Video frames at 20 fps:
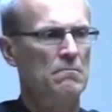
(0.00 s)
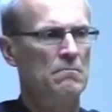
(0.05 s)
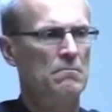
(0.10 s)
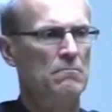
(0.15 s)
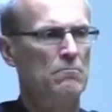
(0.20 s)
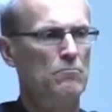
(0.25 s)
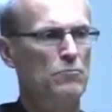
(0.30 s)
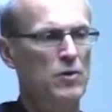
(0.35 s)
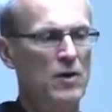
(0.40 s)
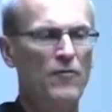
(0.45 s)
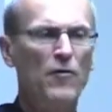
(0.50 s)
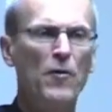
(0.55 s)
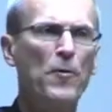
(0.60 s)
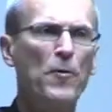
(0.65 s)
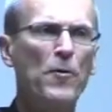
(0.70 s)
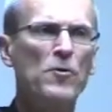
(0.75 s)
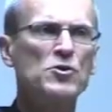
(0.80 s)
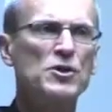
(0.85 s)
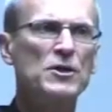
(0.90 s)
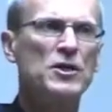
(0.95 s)
But if a
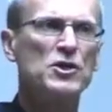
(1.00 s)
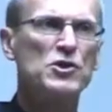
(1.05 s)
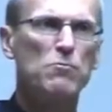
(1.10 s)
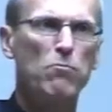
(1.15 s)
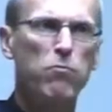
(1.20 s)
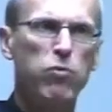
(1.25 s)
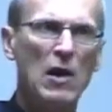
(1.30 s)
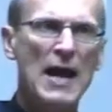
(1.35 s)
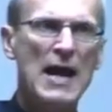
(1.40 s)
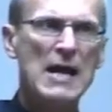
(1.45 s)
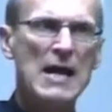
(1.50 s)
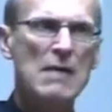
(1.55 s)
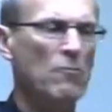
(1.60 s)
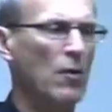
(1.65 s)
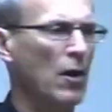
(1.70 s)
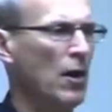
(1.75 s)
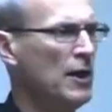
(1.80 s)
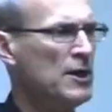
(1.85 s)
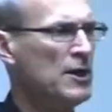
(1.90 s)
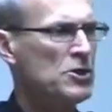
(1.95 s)
person is
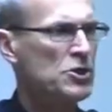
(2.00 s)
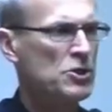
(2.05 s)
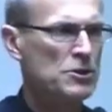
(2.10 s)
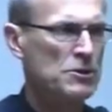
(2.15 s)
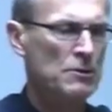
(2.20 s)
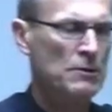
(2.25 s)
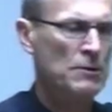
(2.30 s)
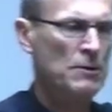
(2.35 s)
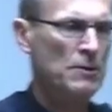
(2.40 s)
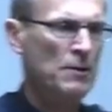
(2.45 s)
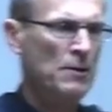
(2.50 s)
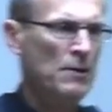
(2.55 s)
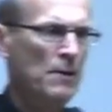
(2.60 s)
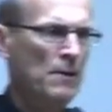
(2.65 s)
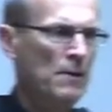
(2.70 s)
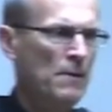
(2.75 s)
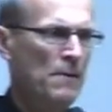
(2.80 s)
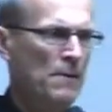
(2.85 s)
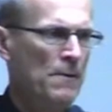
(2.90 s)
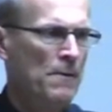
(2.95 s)
blameless,
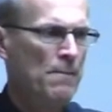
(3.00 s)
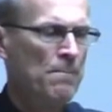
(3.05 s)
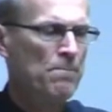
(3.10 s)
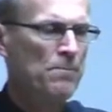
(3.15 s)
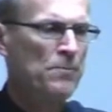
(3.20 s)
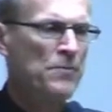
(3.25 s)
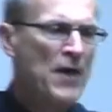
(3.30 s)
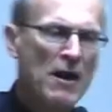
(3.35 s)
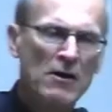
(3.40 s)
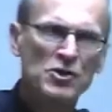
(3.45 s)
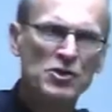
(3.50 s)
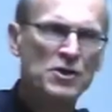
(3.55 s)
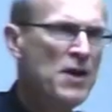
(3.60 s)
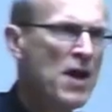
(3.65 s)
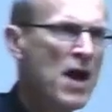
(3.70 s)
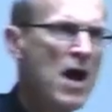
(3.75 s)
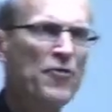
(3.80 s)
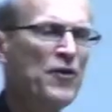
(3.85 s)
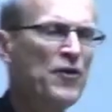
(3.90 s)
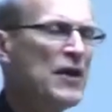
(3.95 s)
there's
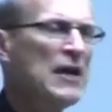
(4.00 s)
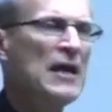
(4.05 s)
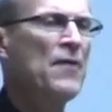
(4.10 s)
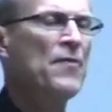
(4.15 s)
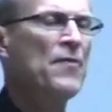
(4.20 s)
nothing in